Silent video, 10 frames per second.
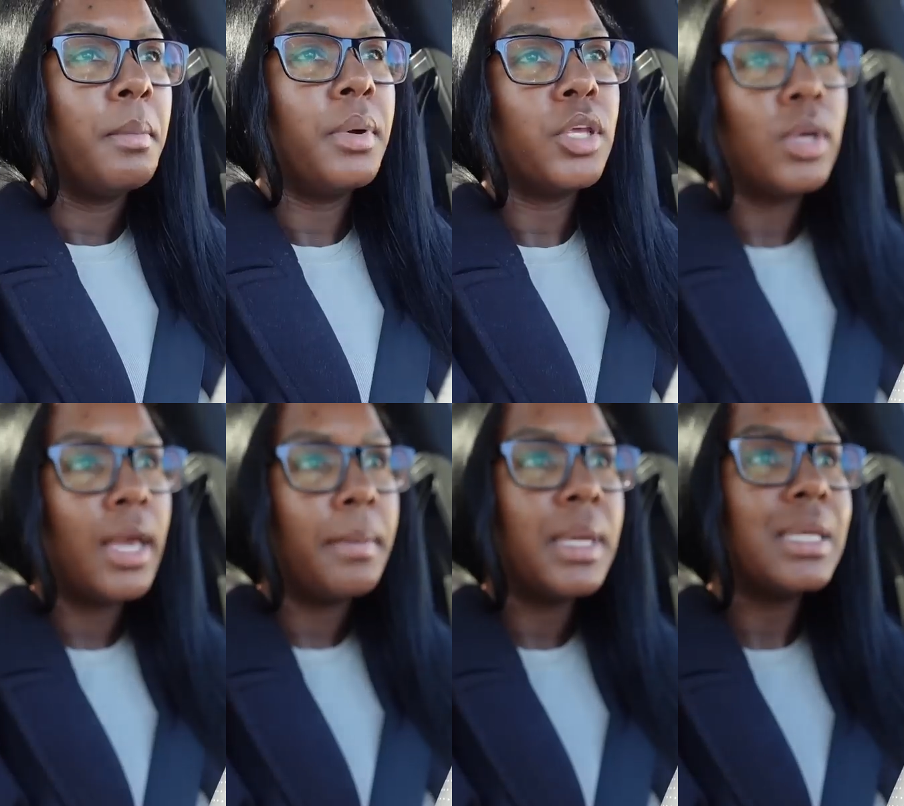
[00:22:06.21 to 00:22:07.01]
but you
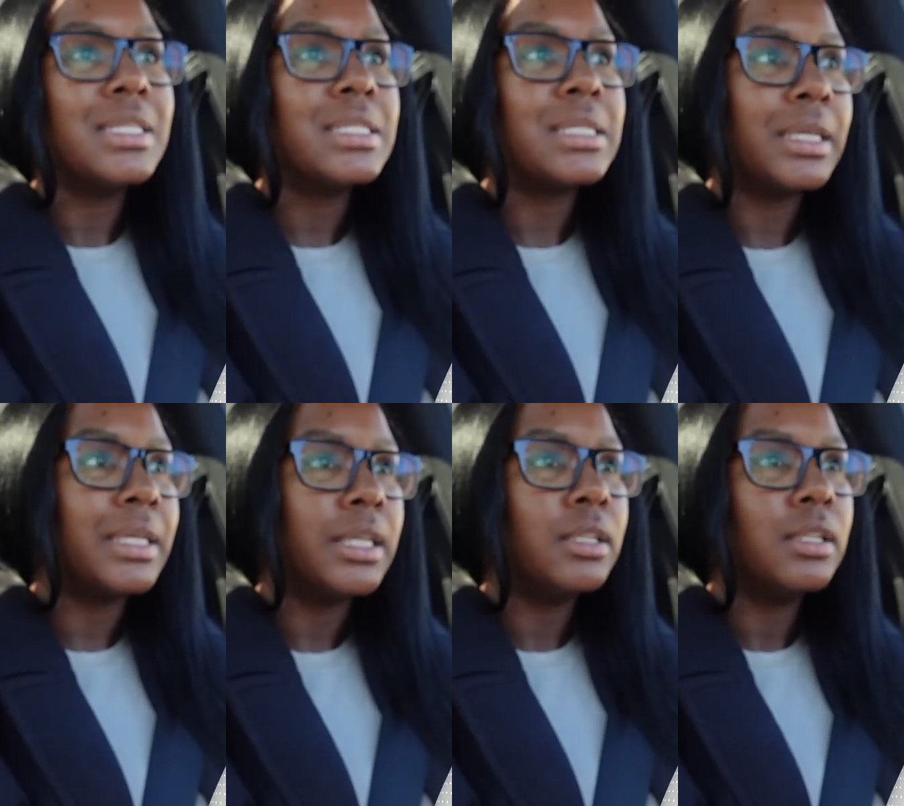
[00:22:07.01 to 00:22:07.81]
can't be in the
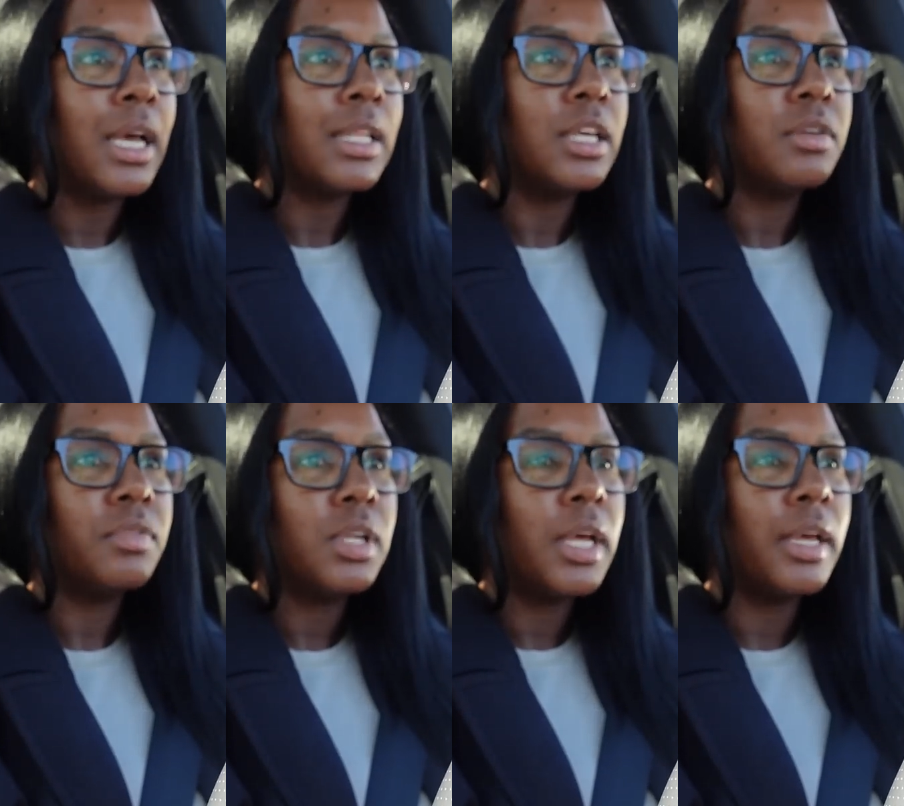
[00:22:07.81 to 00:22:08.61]
sun I think
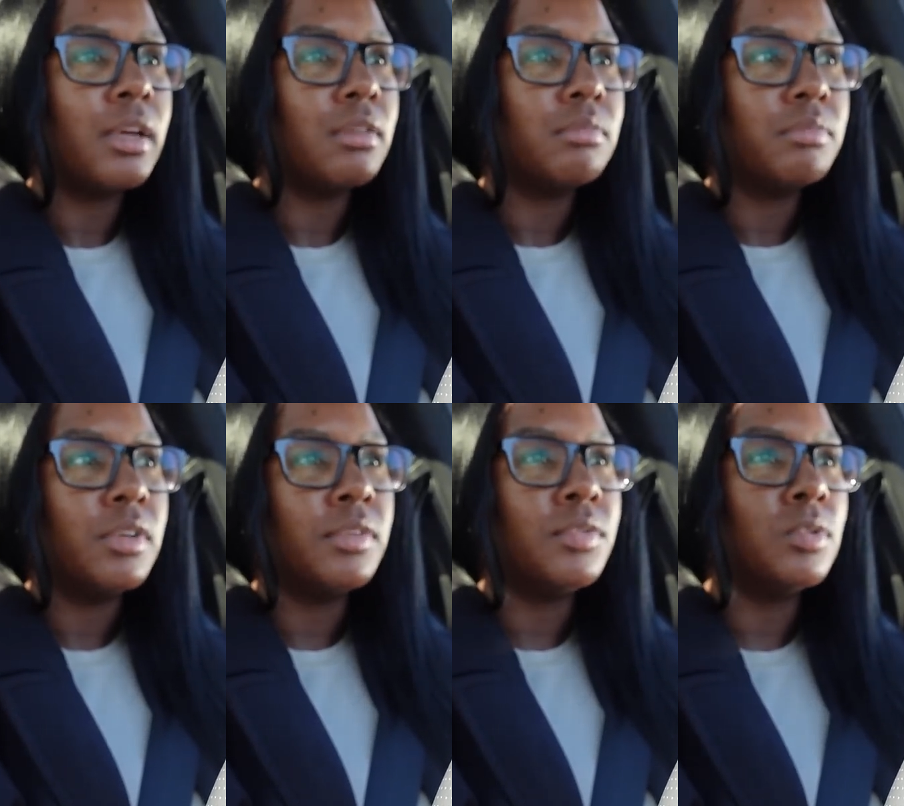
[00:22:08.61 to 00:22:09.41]
for like
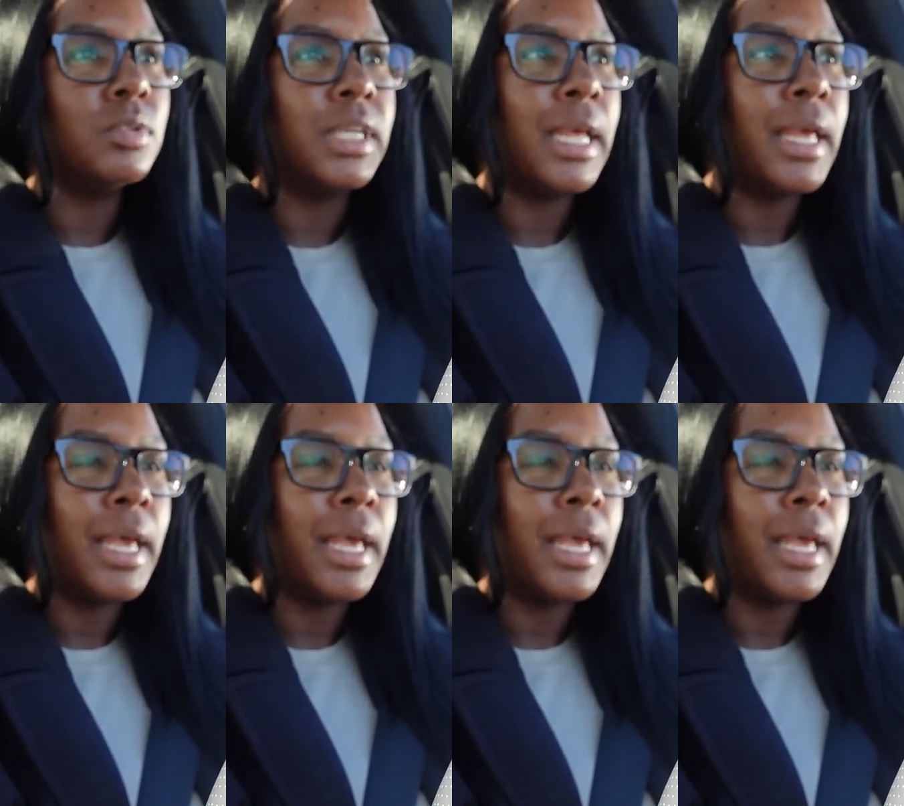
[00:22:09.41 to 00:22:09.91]
a full day